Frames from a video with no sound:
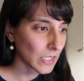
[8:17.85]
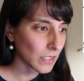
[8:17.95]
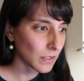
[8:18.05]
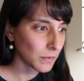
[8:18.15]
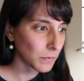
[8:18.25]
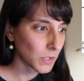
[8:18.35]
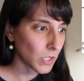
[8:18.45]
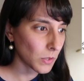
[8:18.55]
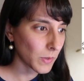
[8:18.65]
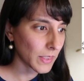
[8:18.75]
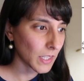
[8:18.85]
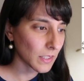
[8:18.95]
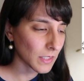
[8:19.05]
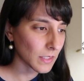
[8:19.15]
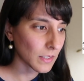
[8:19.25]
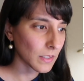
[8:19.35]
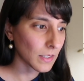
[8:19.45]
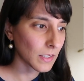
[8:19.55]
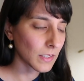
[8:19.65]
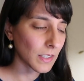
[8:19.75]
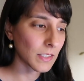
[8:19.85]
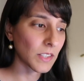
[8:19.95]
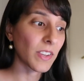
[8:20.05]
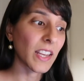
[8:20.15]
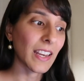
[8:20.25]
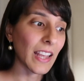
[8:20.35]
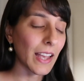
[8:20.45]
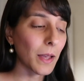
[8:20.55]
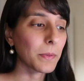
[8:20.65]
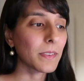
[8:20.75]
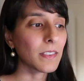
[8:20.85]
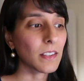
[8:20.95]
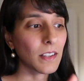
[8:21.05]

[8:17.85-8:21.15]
Um, you know, when that, as an event happens,